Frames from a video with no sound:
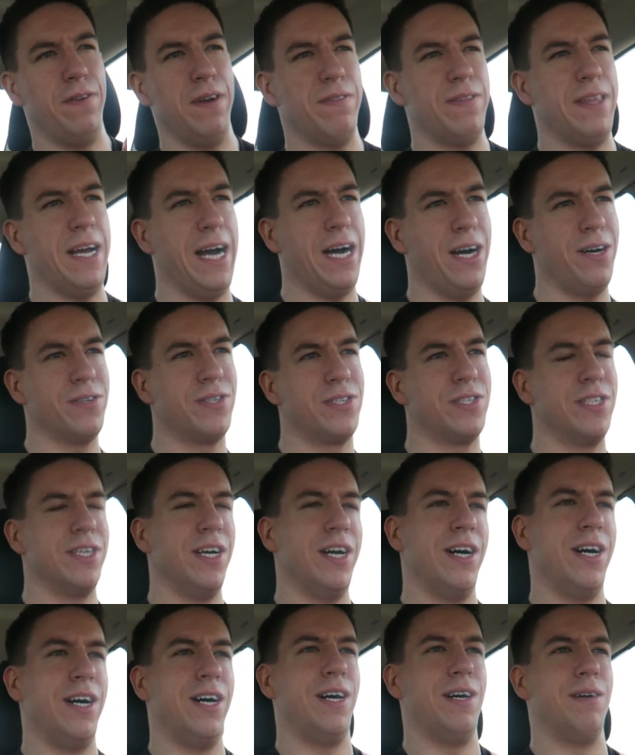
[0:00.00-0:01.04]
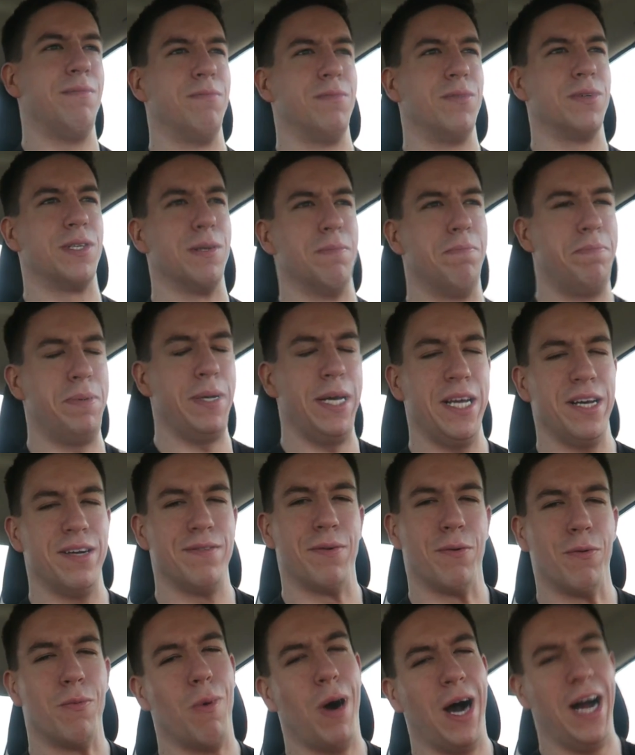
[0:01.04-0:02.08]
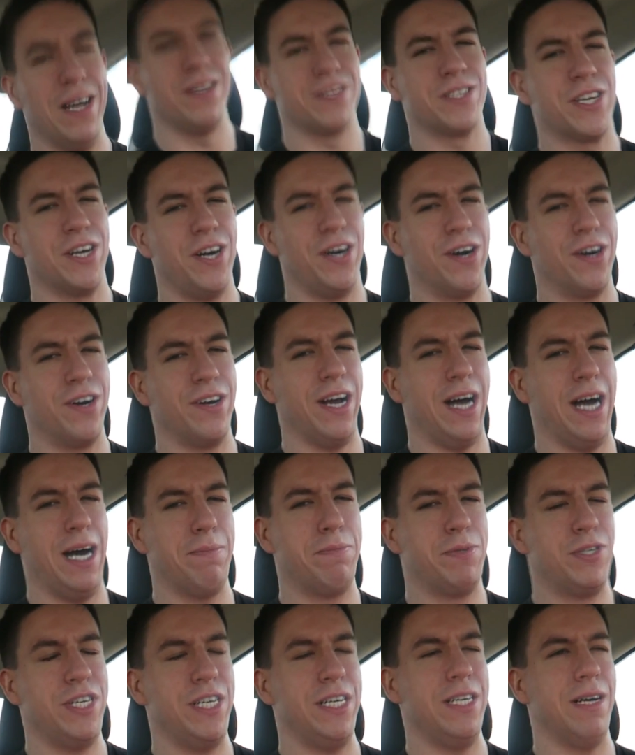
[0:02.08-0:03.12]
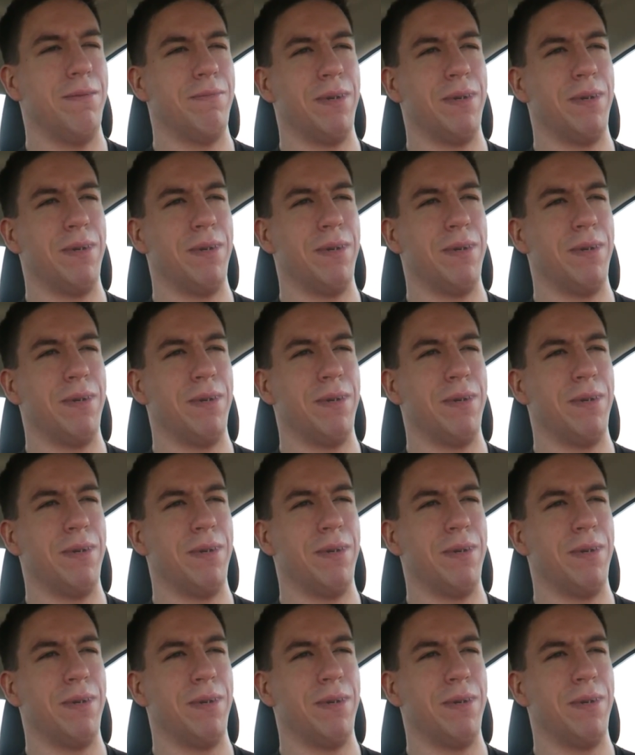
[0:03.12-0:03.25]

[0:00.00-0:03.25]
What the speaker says: fifth house was a bit of a wild card option.